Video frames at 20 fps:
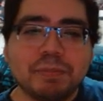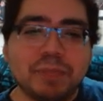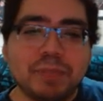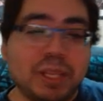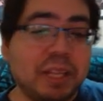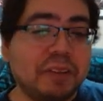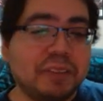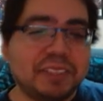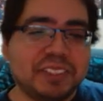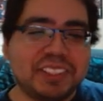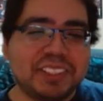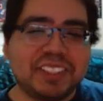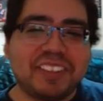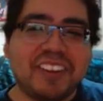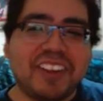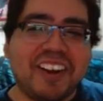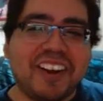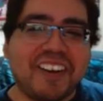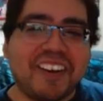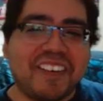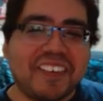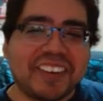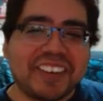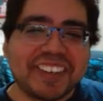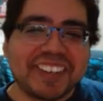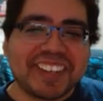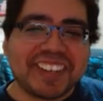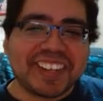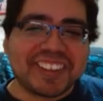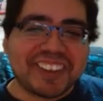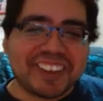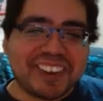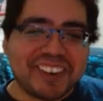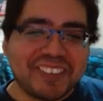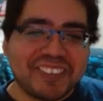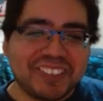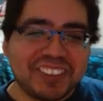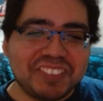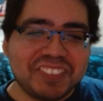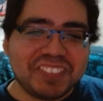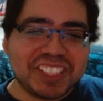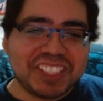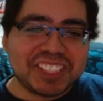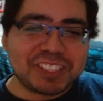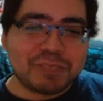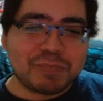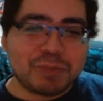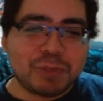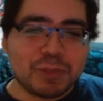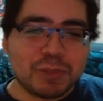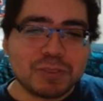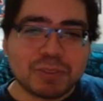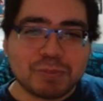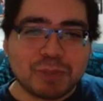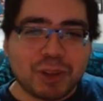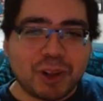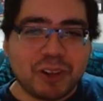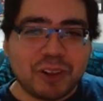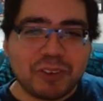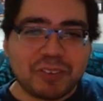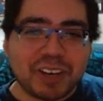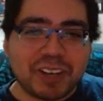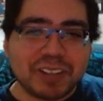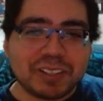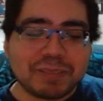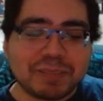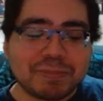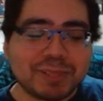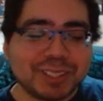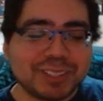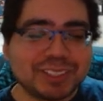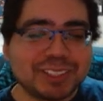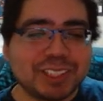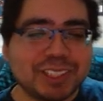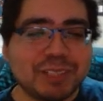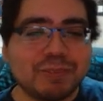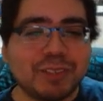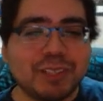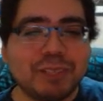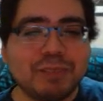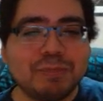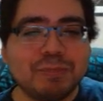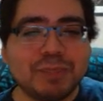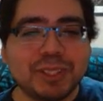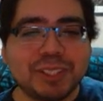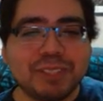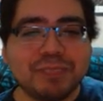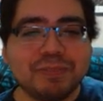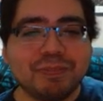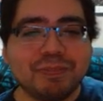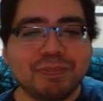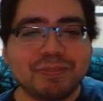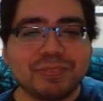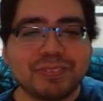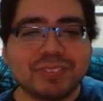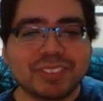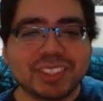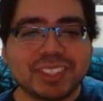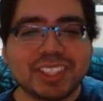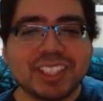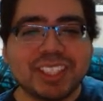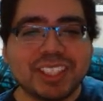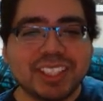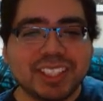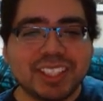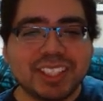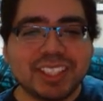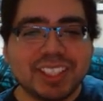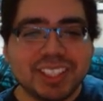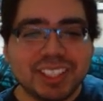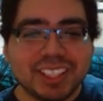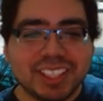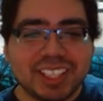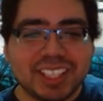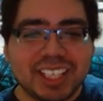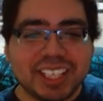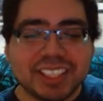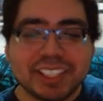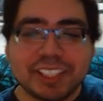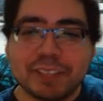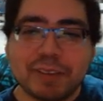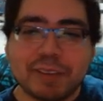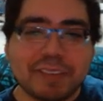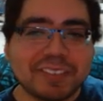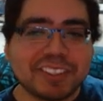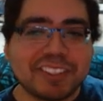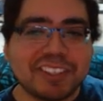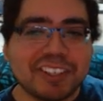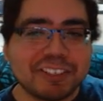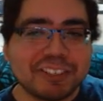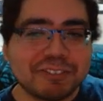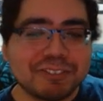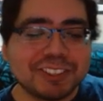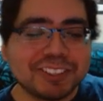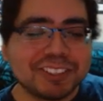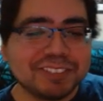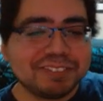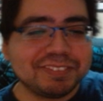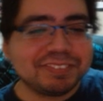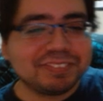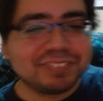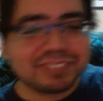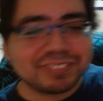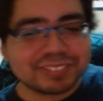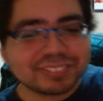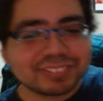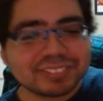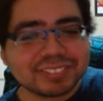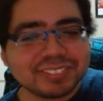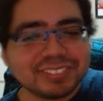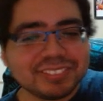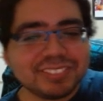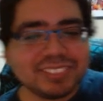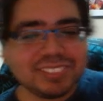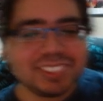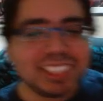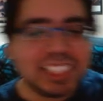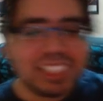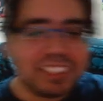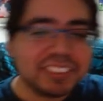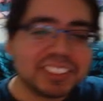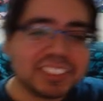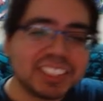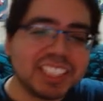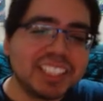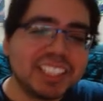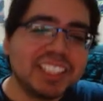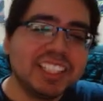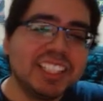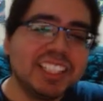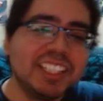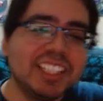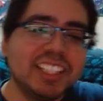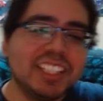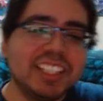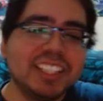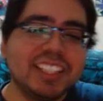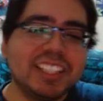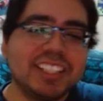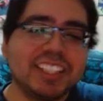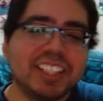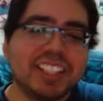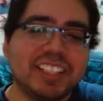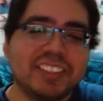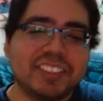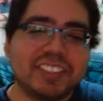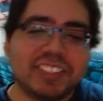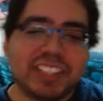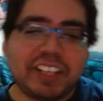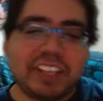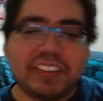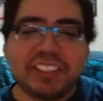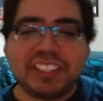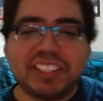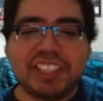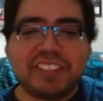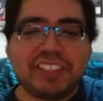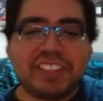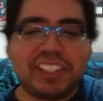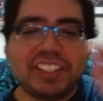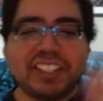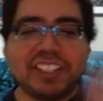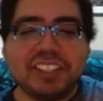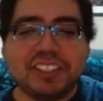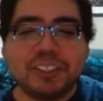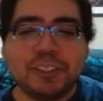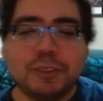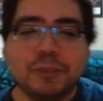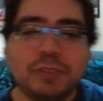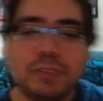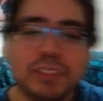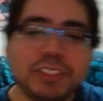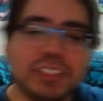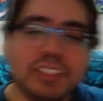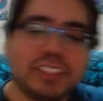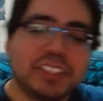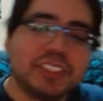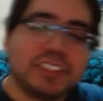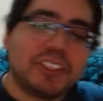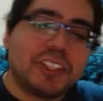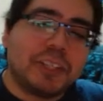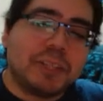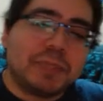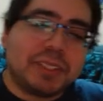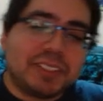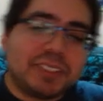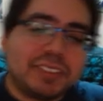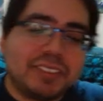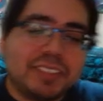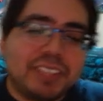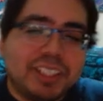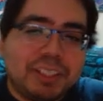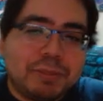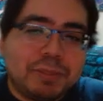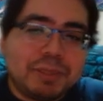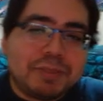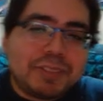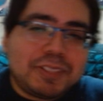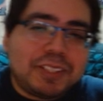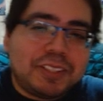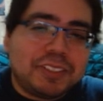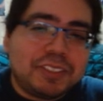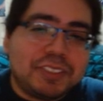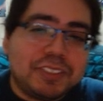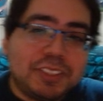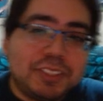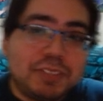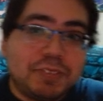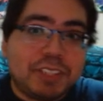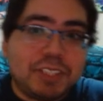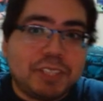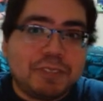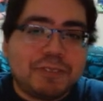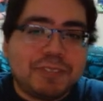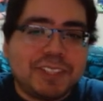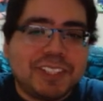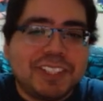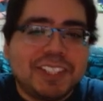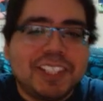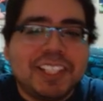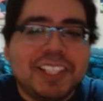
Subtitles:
It was still a lot harder than I thought it would be to move a ball around and pick stuff up, but I ended up having a lot of fun. I was like, yeah, just how I say right there, and goofy, silly, charming, and above all, it's very fun.